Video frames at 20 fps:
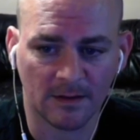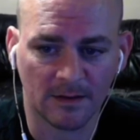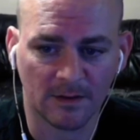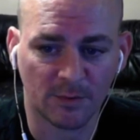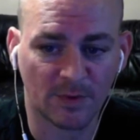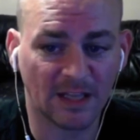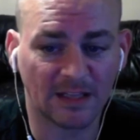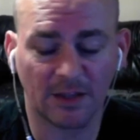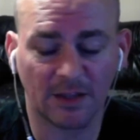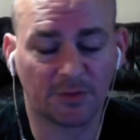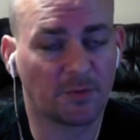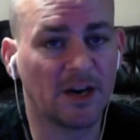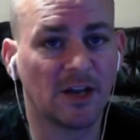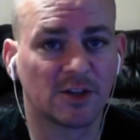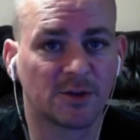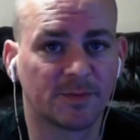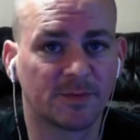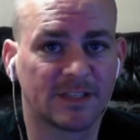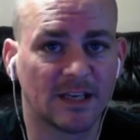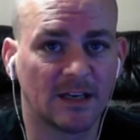We got the
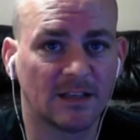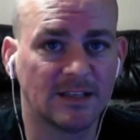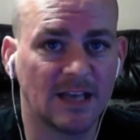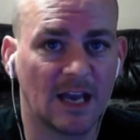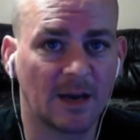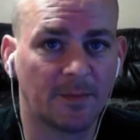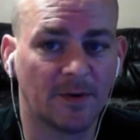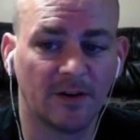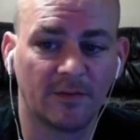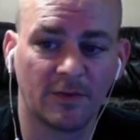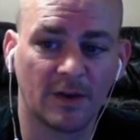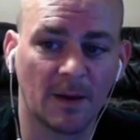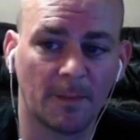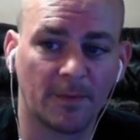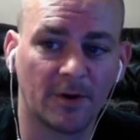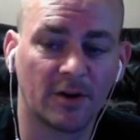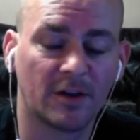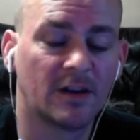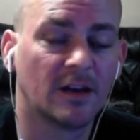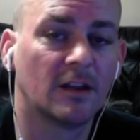300% attack buff, we got
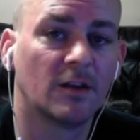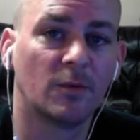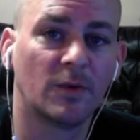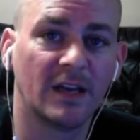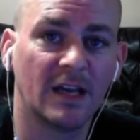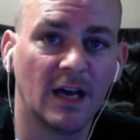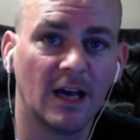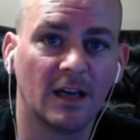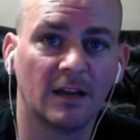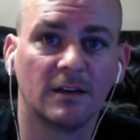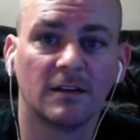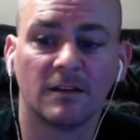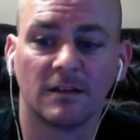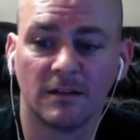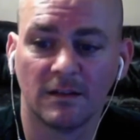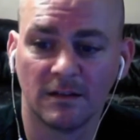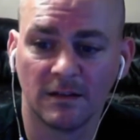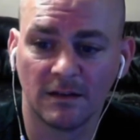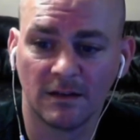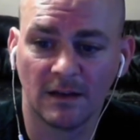bird killer, we got
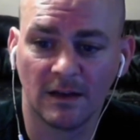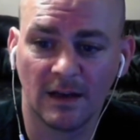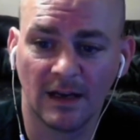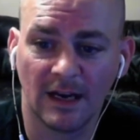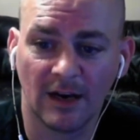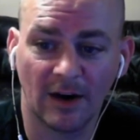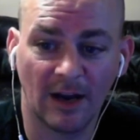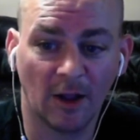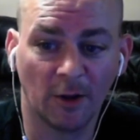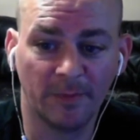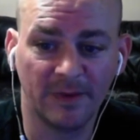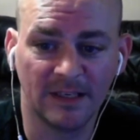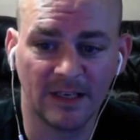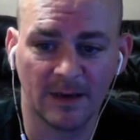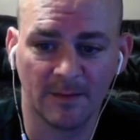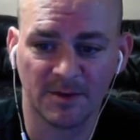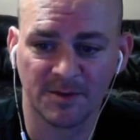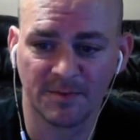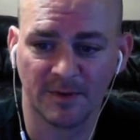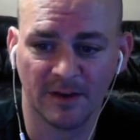our LB
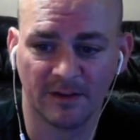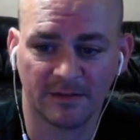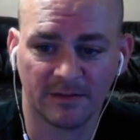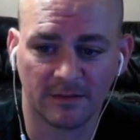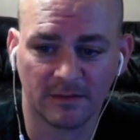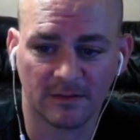damage buff.